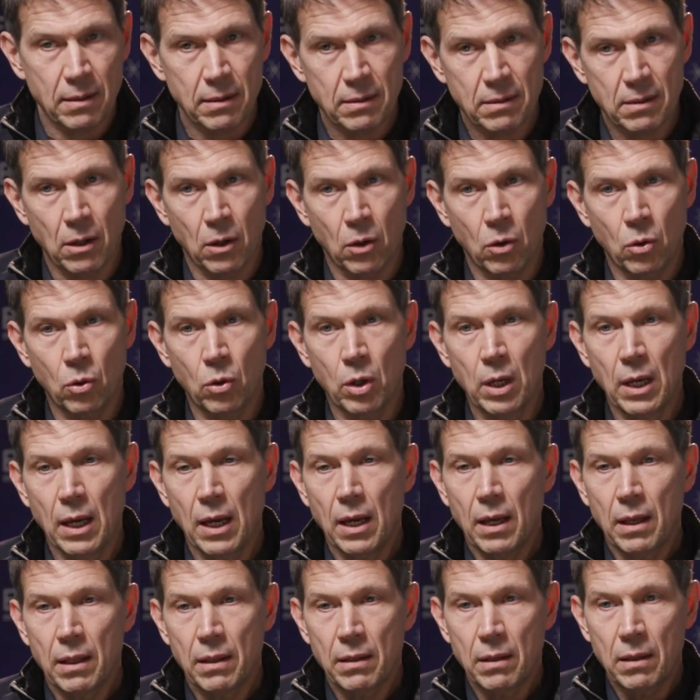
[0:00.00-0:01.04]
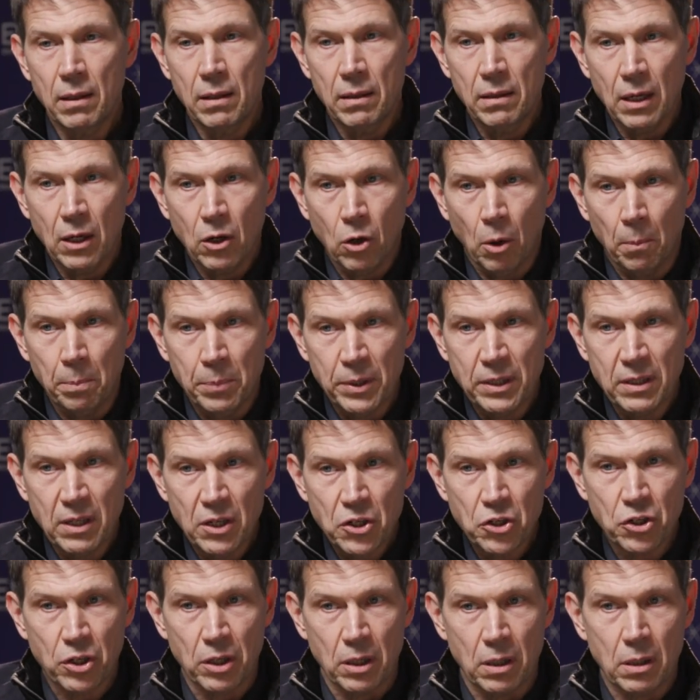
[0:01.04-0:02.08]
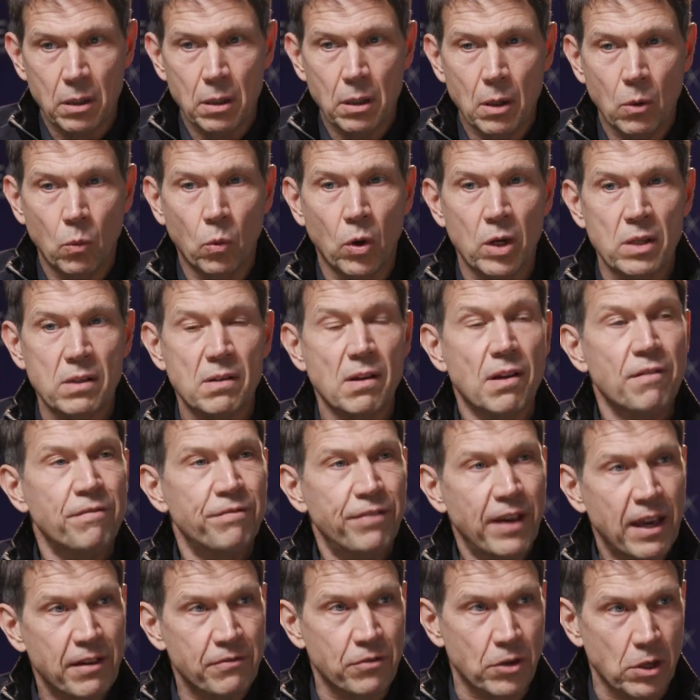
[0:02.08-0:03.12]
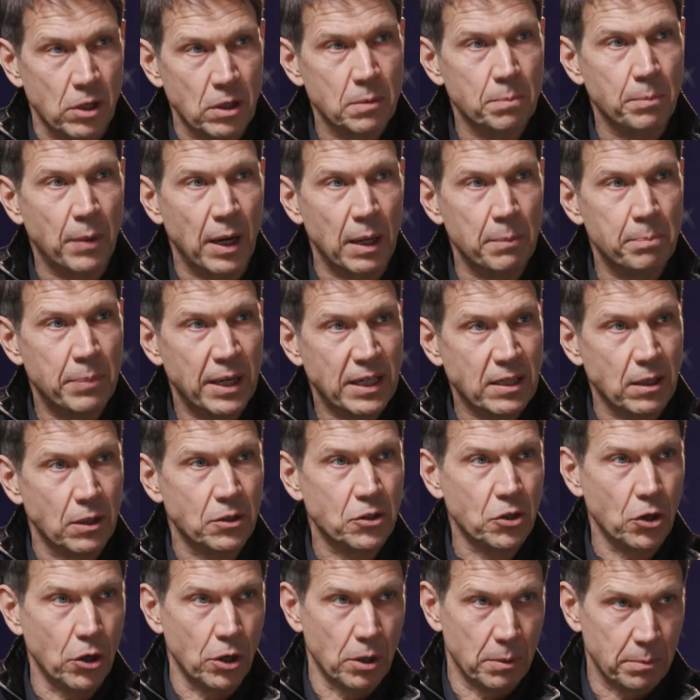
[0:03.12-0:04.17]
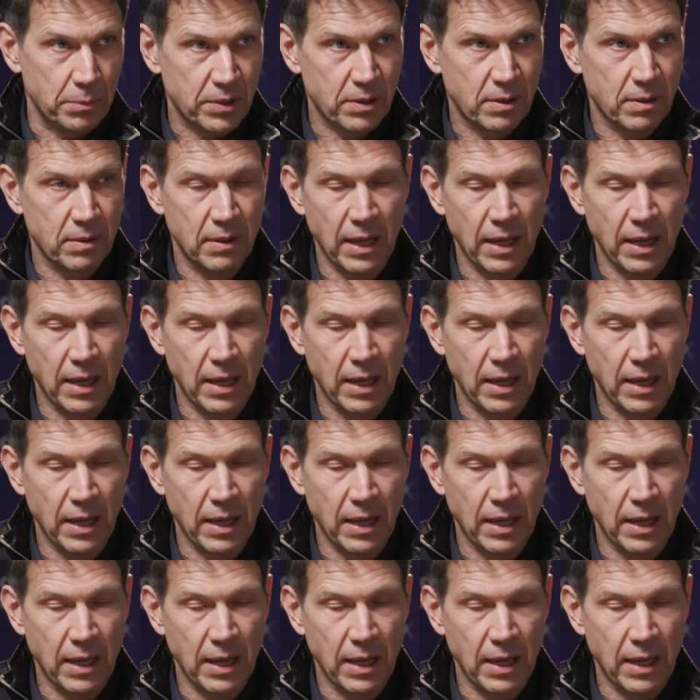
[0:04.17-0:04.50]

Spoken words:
So the competition was favored by better terms.